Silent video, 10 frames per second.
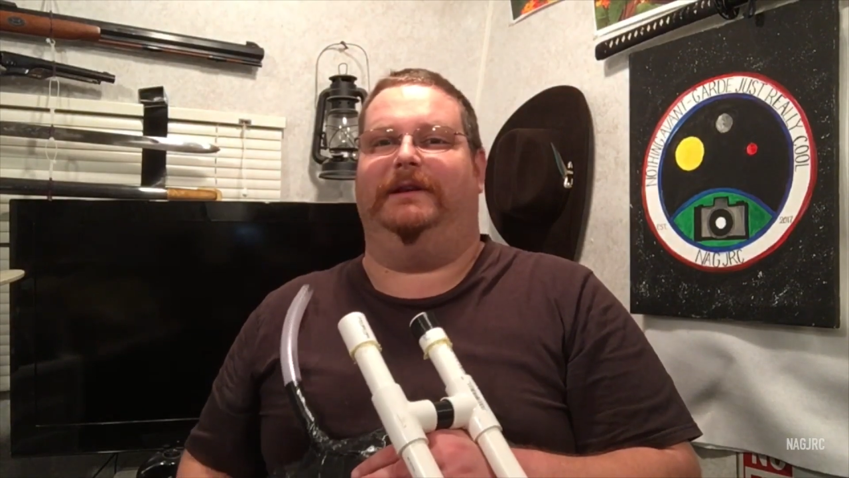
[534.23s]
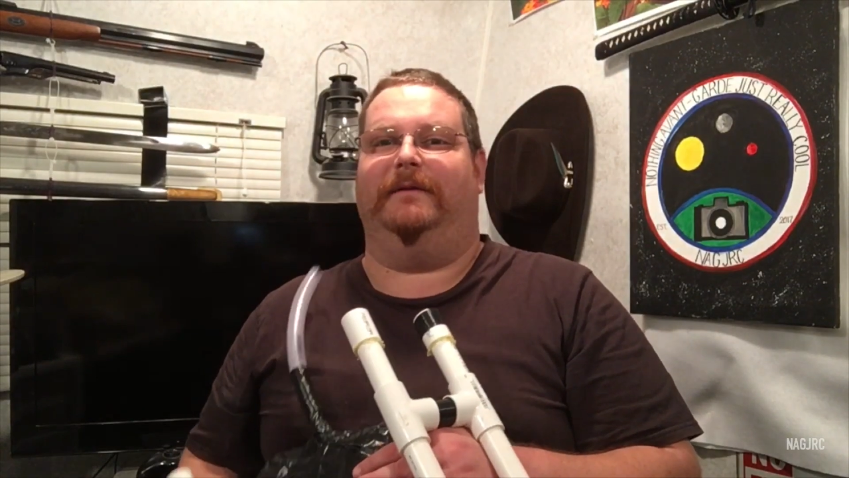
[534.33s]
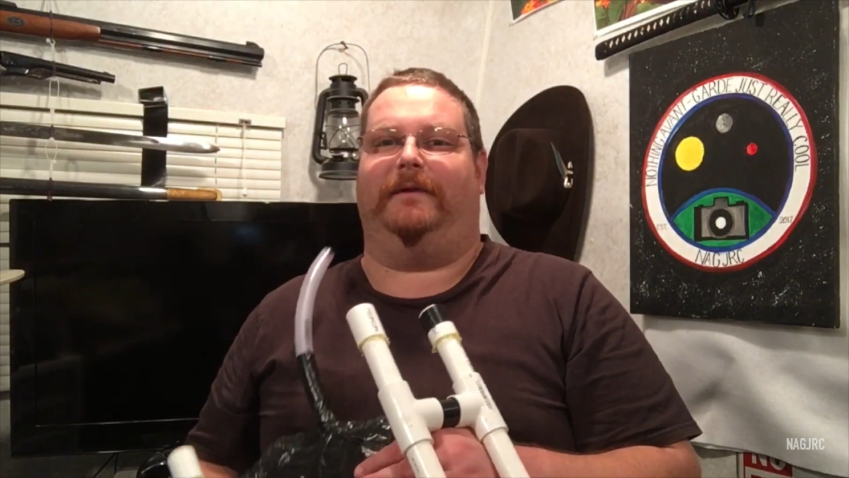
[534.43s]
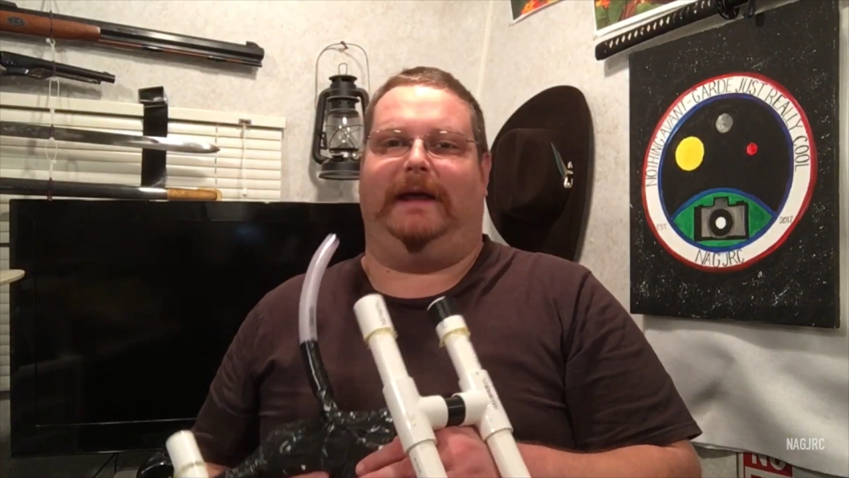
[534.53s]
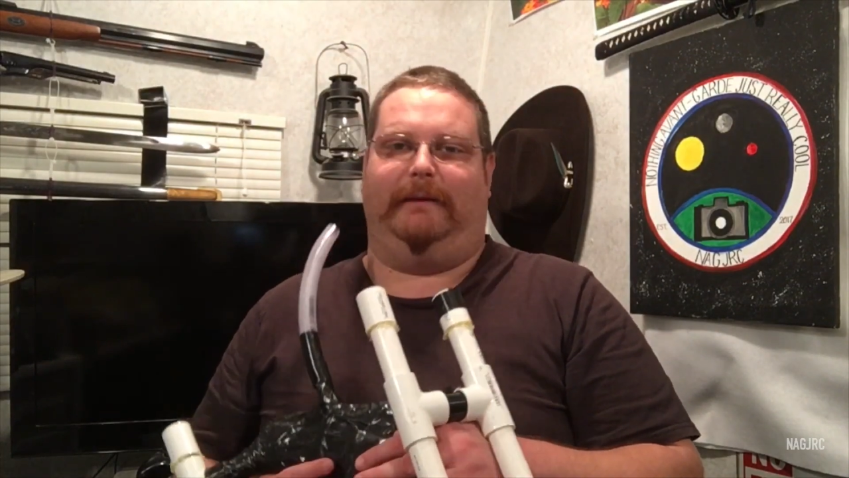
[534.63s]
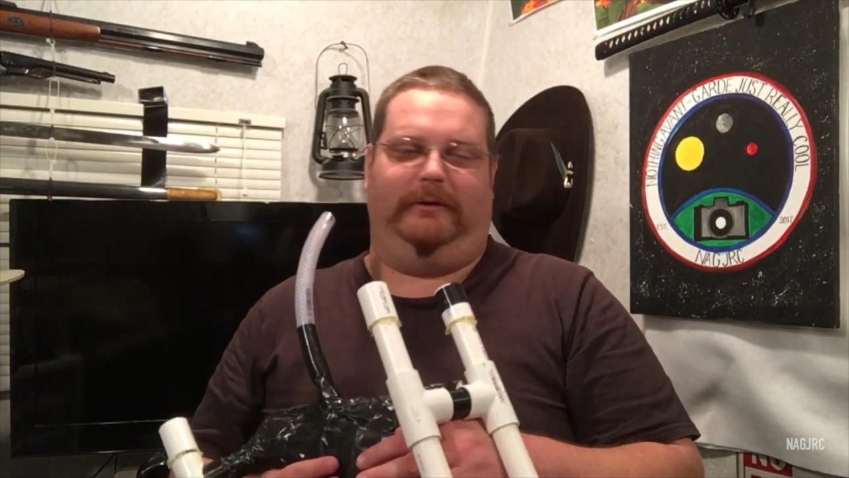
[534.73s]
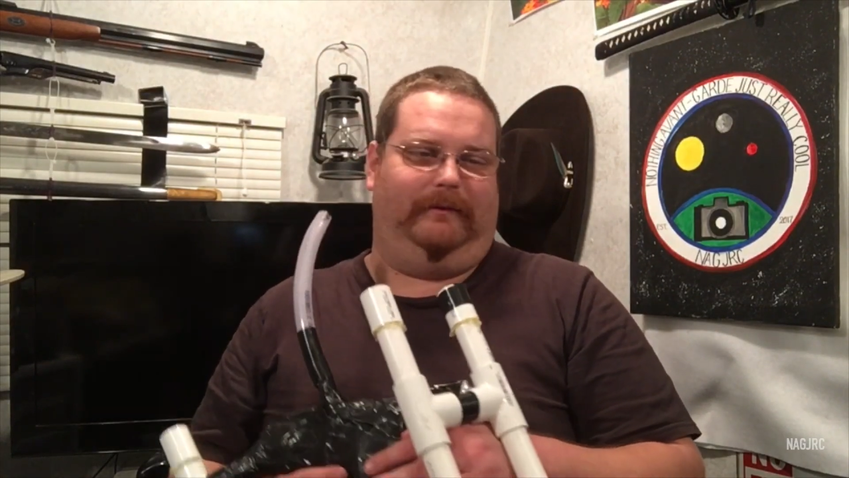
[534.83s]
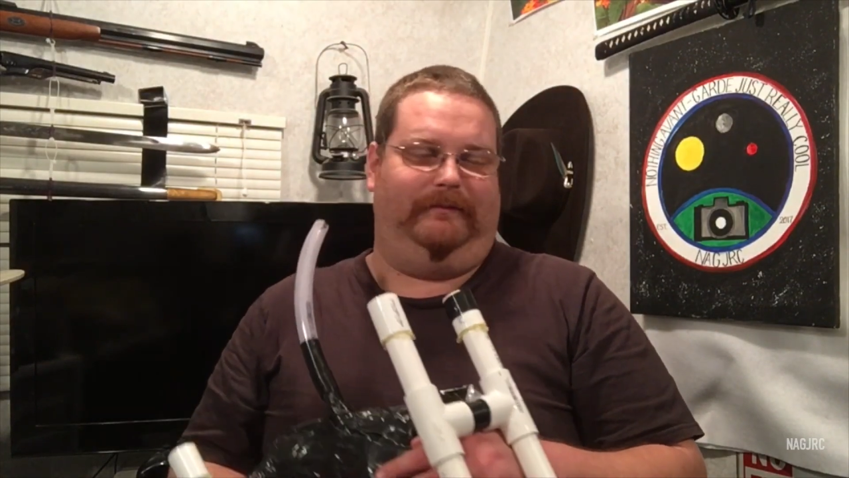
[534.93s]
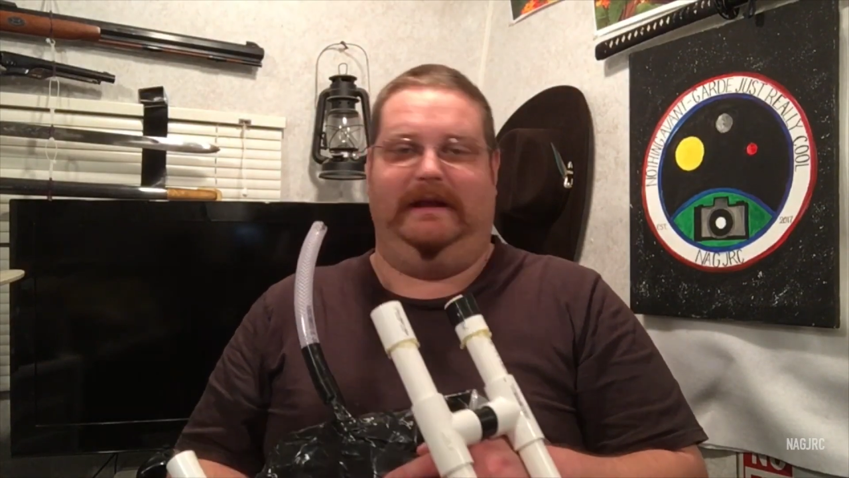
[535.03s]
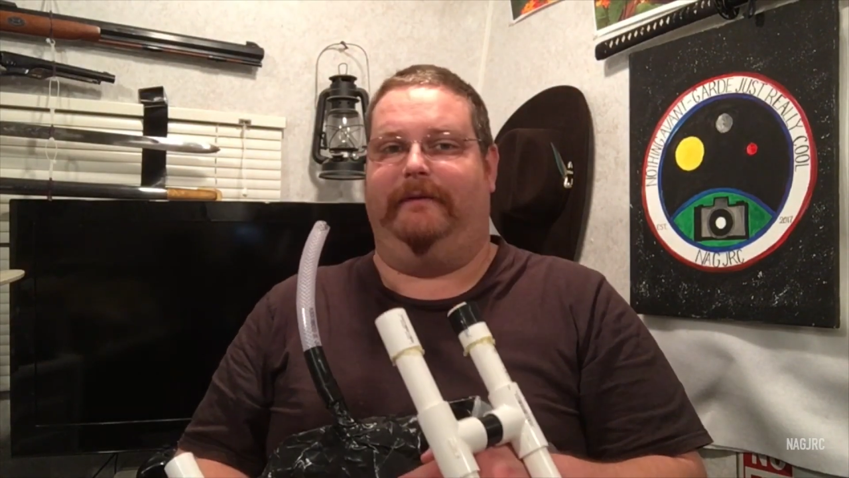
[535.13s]
different animal.
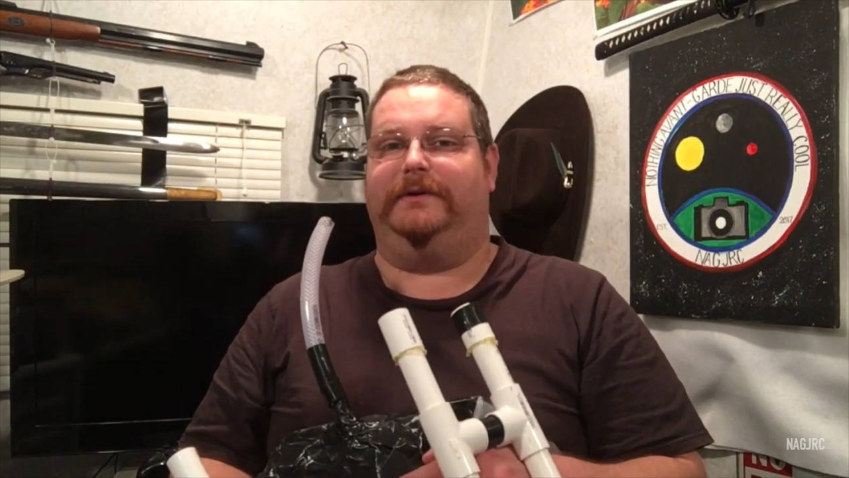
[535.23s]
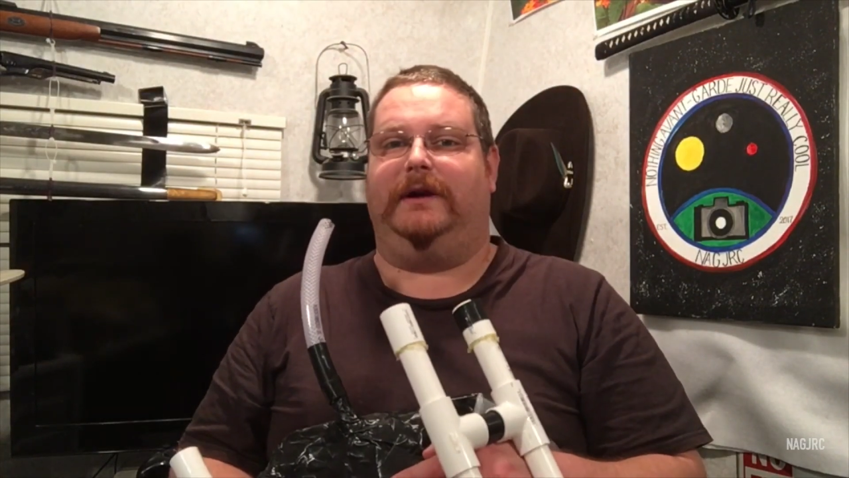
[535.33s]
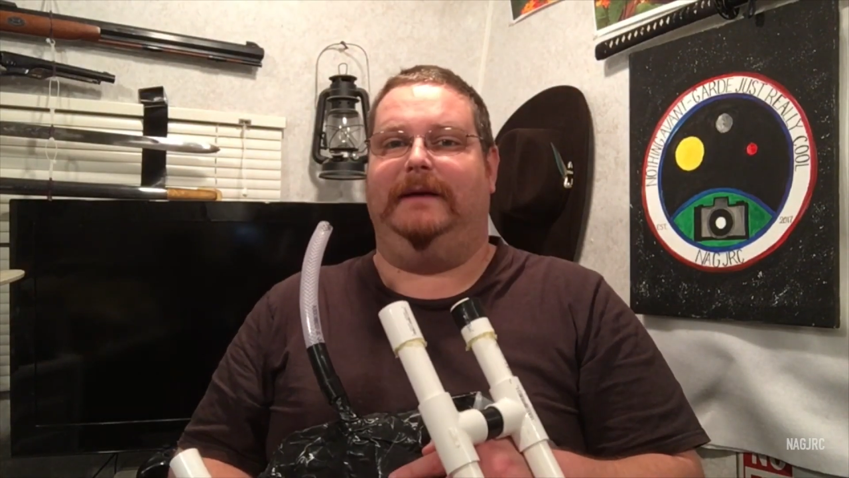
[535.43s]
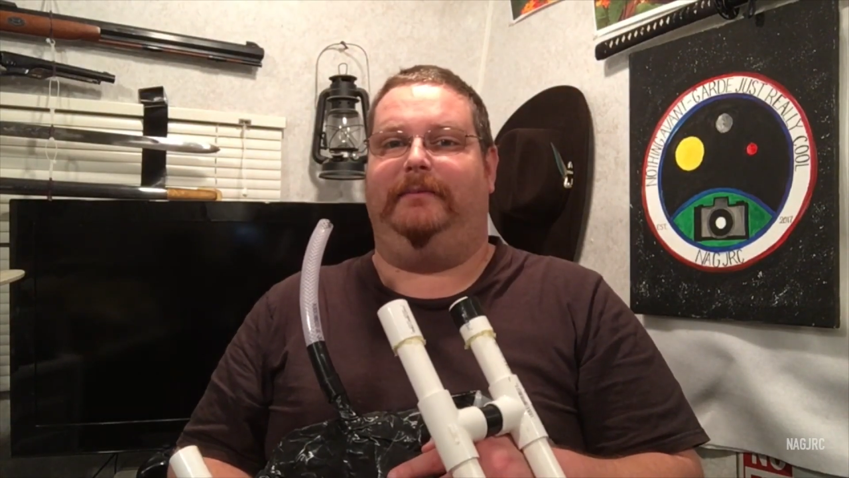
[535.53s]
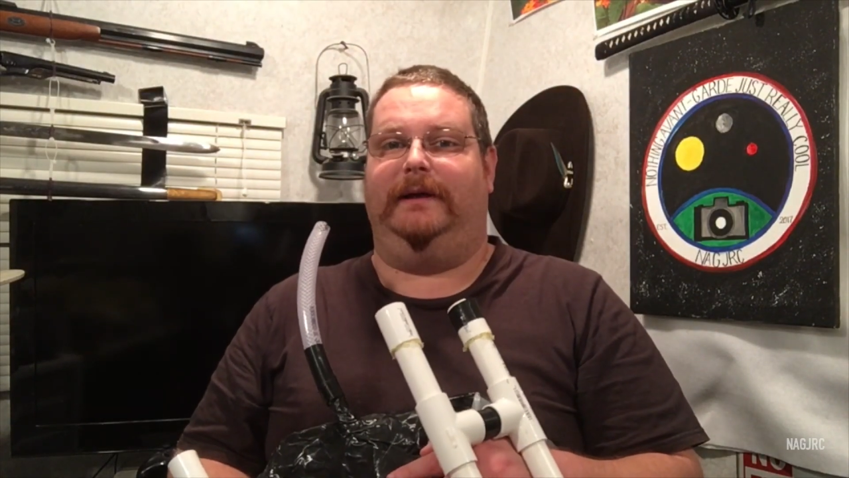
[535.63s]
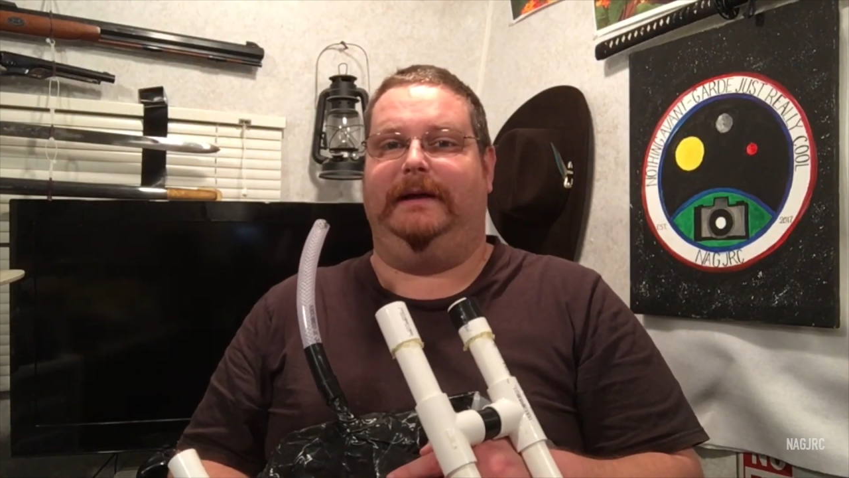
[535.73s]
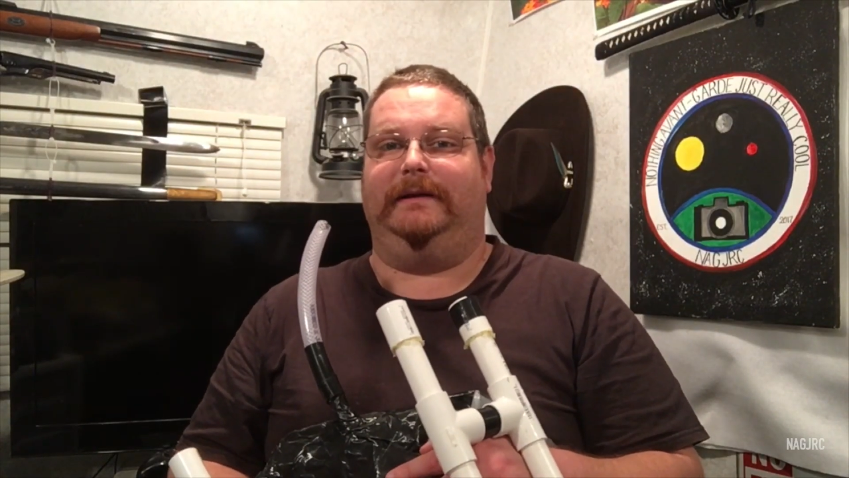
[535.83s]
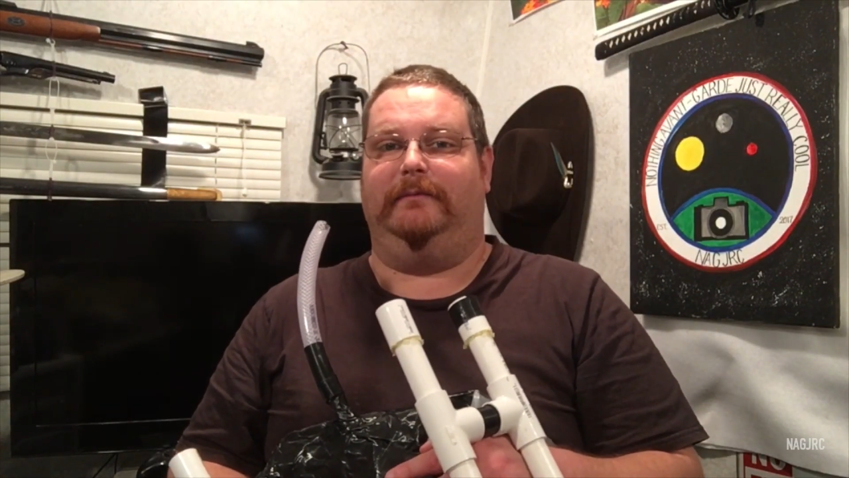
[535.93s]
Never tried playing them